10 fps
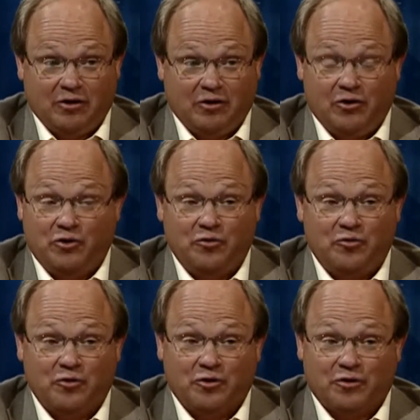who
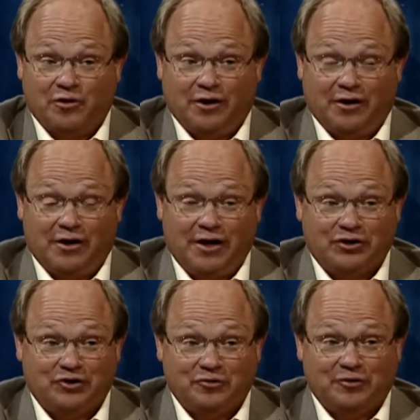were
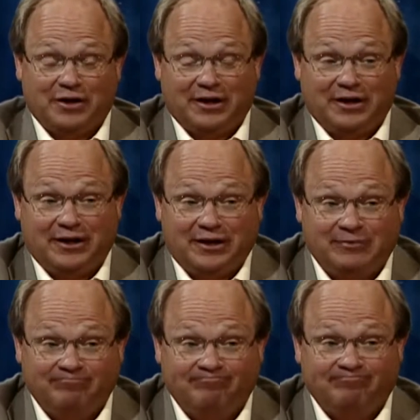
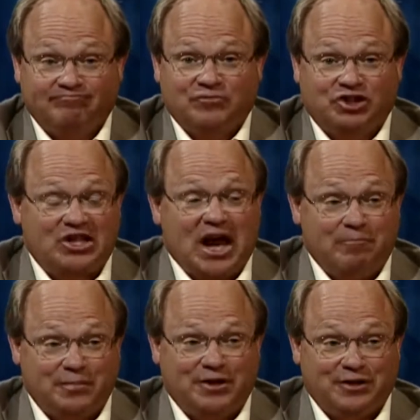initially
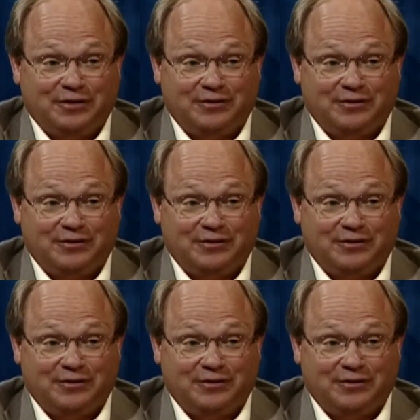shaped